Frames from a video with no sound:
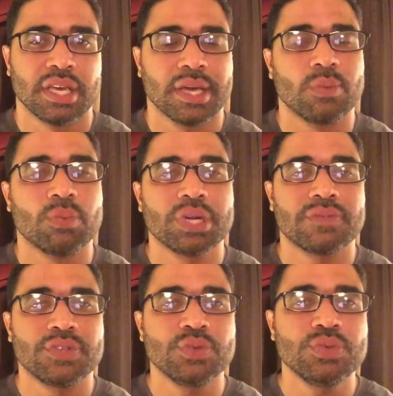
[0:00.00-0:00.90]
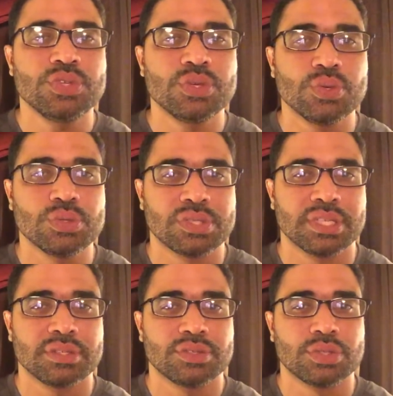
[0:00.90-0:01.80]
and what if you used
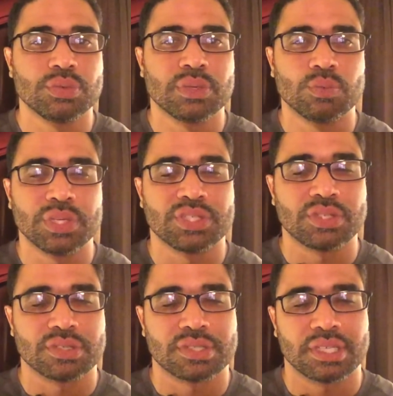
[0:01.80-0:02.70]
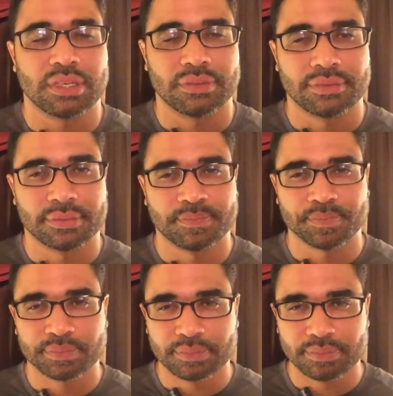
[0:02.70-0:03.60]
it to enrich yourself?
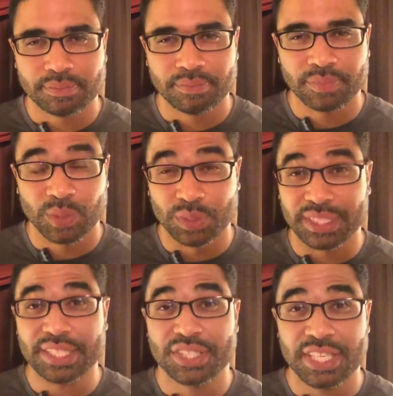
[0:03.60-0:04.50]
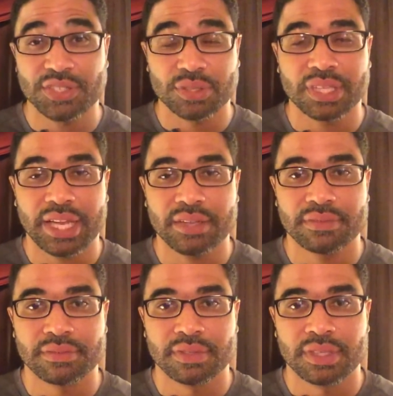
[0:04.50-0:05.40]
Would that change your life?
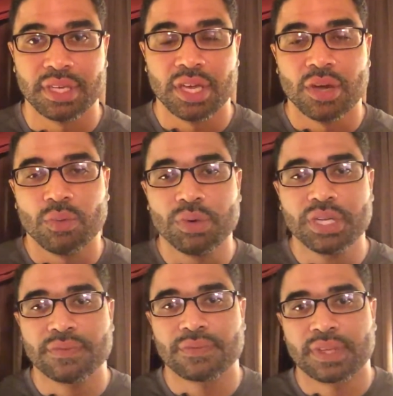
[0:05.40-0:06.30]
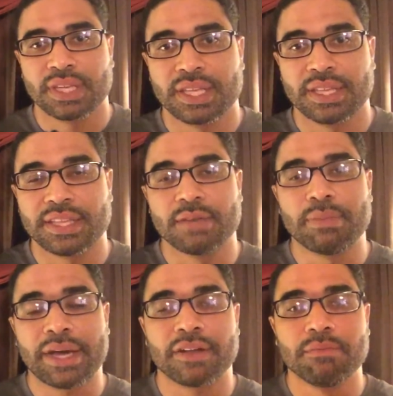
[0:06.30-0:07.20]
What if the
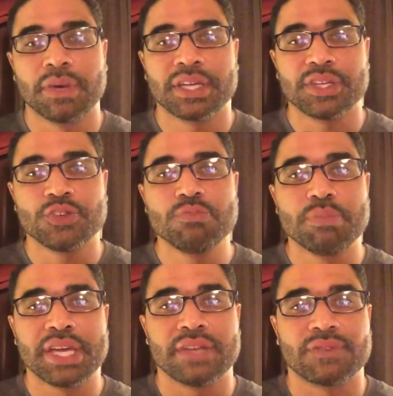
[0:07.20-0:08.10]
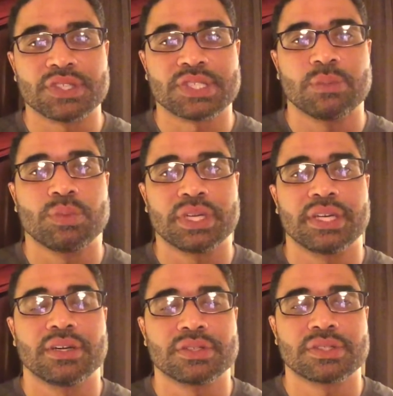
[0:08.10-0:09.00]
amount of money you made for someone
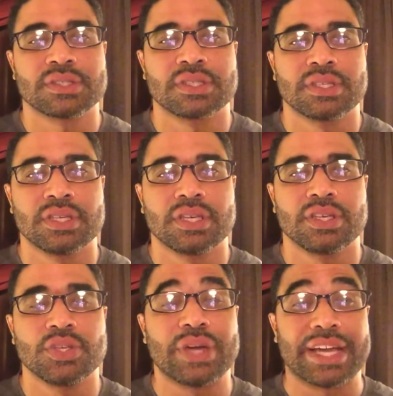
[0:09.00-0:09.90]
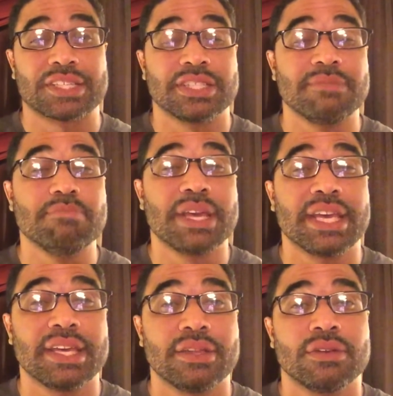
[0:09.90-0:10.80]
else, you actually
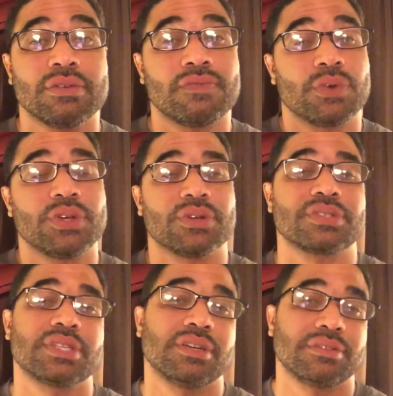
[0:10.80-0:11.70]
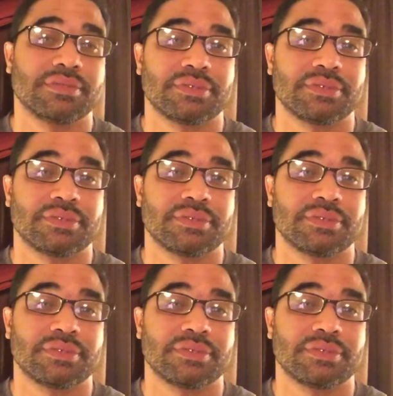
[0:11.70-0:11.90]
made for yourself?